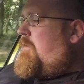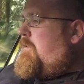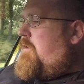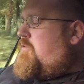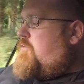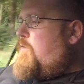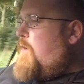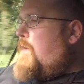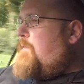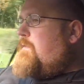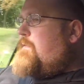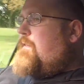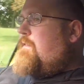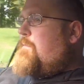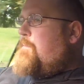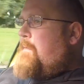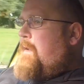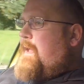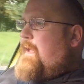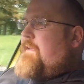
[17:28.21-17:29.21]
driver
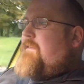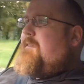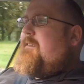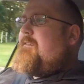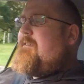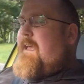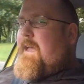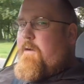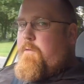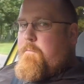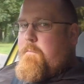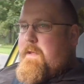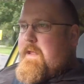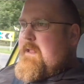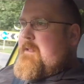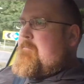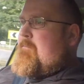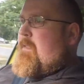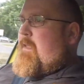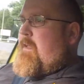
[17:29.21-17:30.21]
display to tell
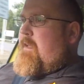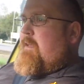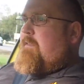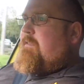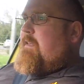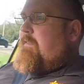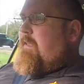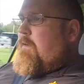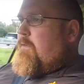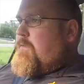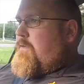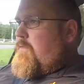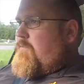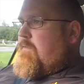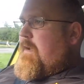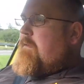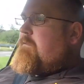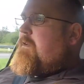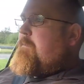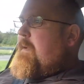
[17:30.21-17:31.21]
me that there is a
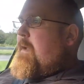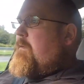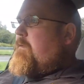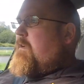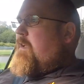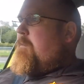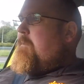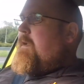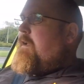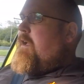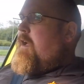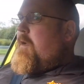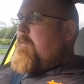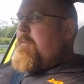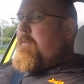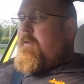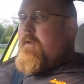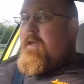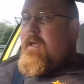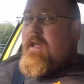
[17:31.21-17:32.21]
roundabout coming up
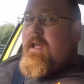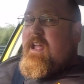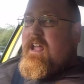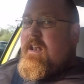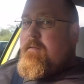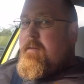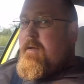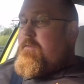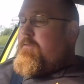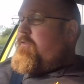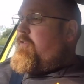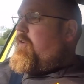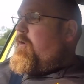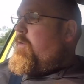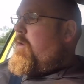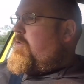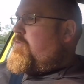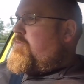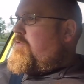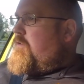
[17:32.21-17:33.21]
in about
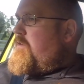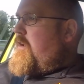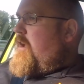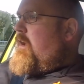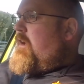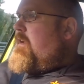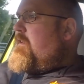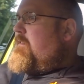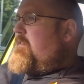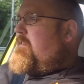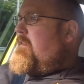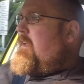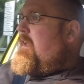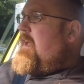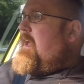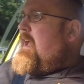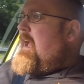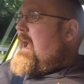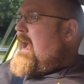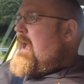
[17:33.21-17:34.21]
200 yards.
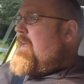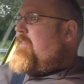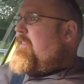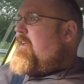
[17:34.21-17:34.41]
And the